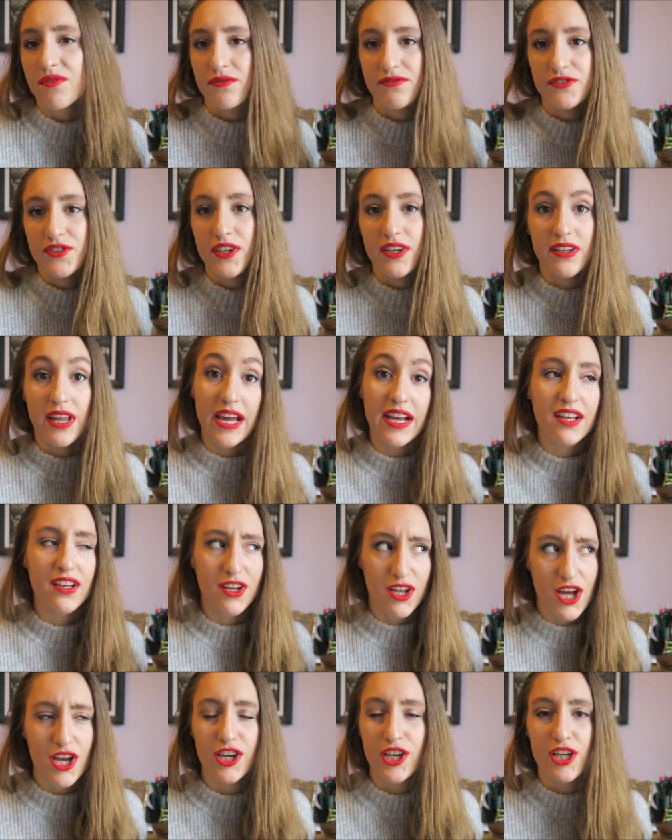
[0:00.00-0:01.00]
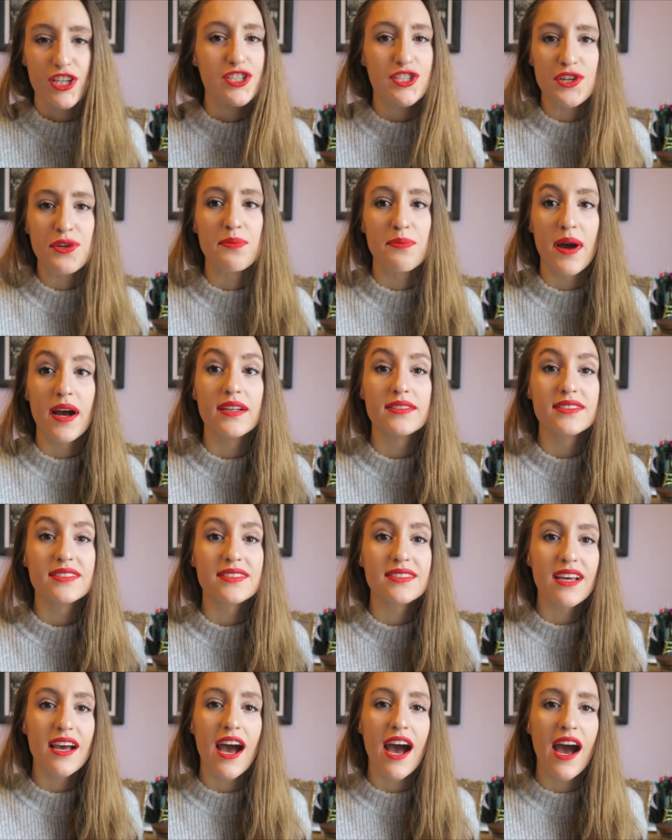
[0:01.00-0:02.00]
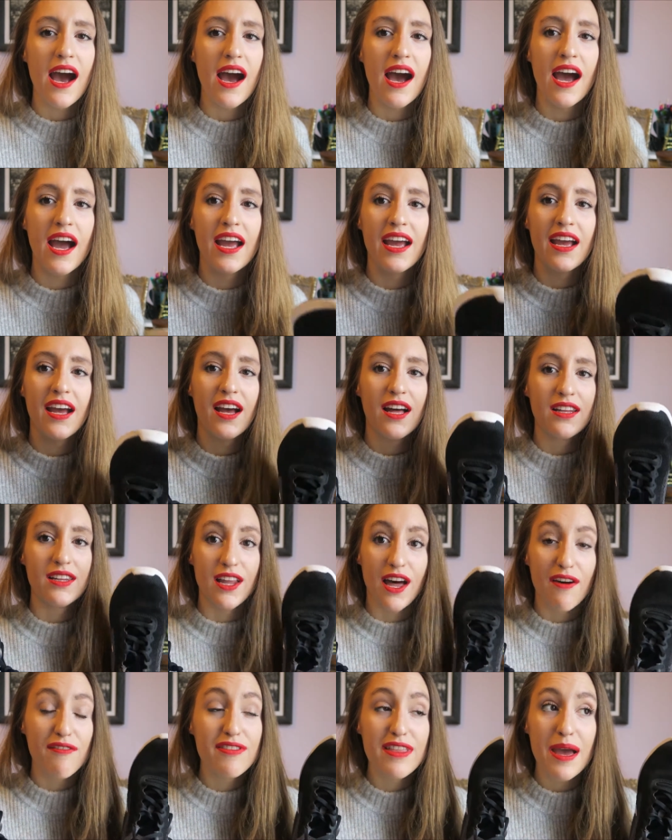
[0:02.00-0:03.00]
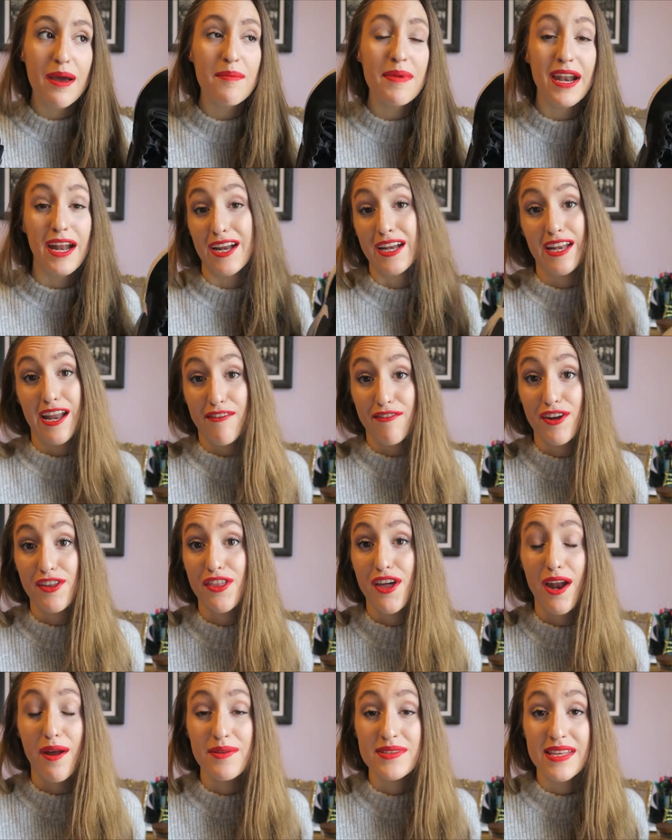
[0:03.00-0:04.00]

for like a good 2 months. I love them, and I never thought I